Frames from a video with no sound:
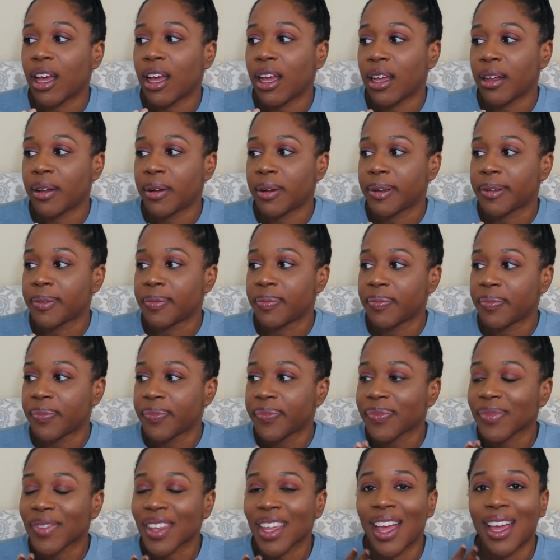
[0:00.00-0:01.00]
I
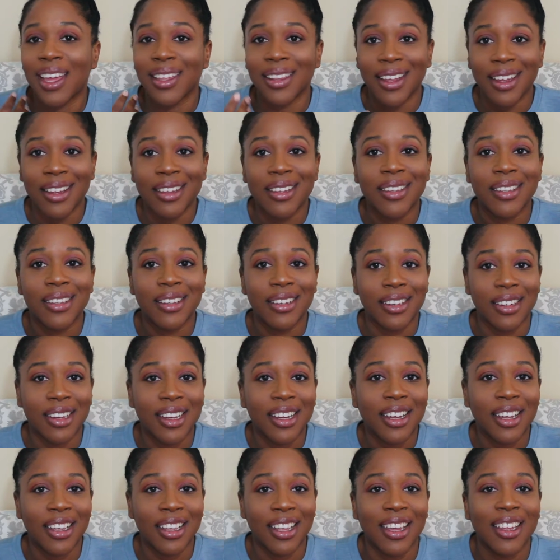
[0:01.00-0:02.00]
like to
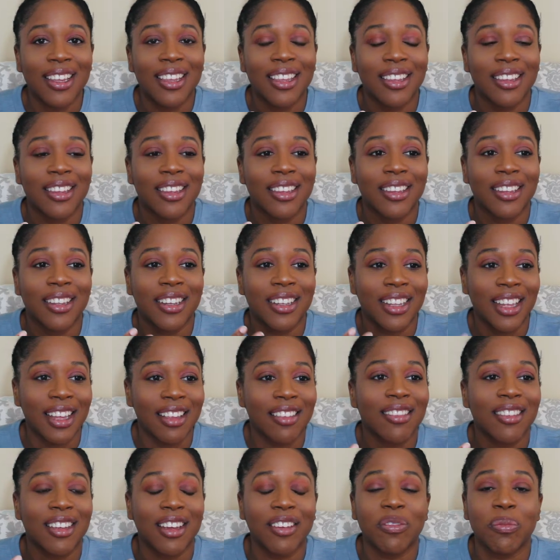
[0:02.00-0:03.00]

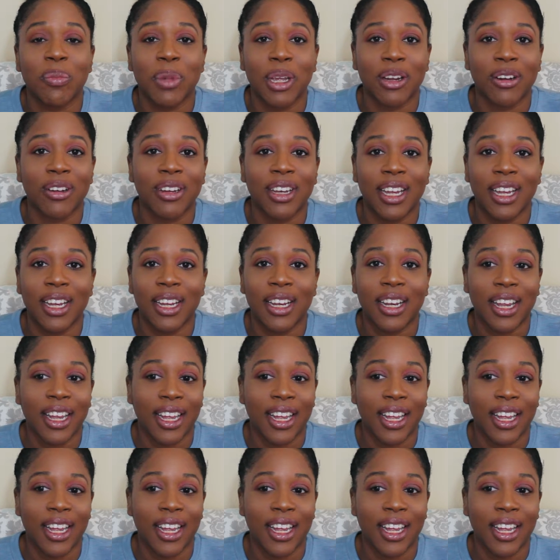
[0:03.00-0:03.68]
let stuff marinate.